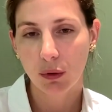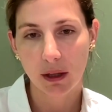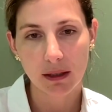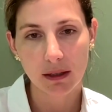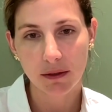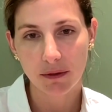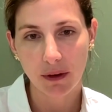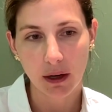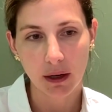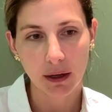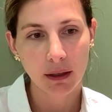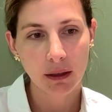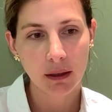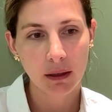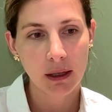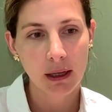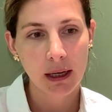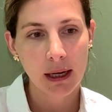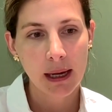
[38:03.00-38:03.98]
to, that's
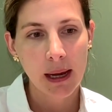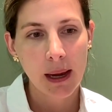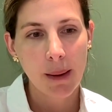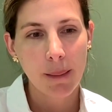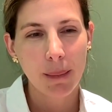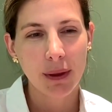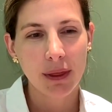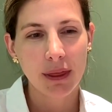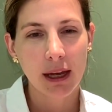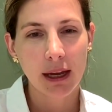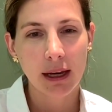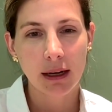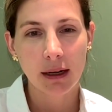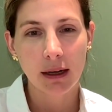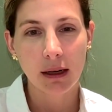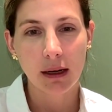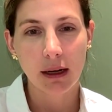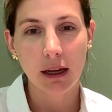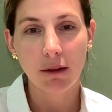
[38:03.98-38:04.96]
fine. But
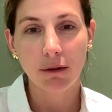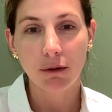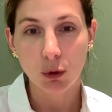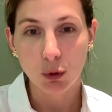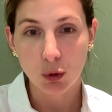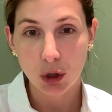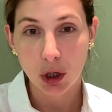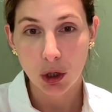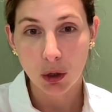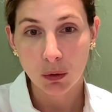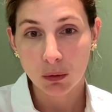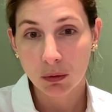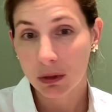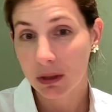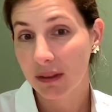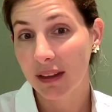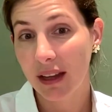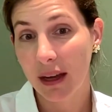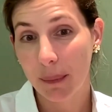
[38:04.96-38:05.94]
then if you
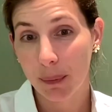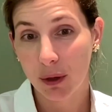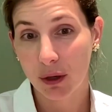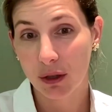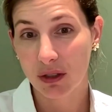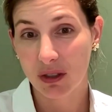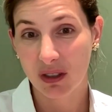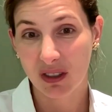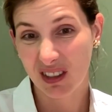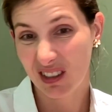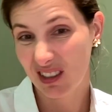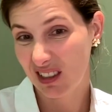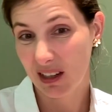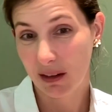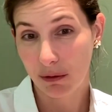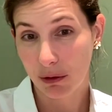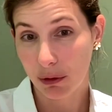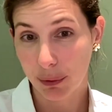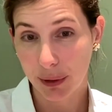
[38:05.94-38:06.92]
don't and that person
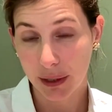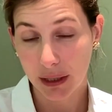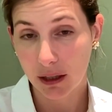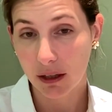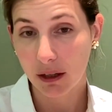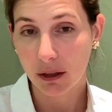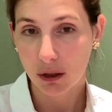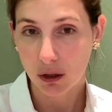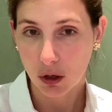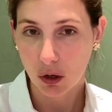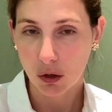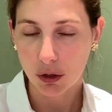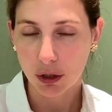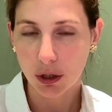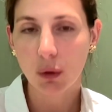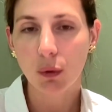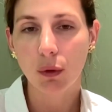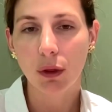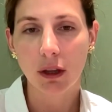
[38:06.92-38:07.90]
is never really going to call
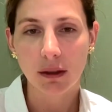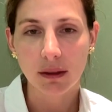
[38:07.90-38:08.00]
you,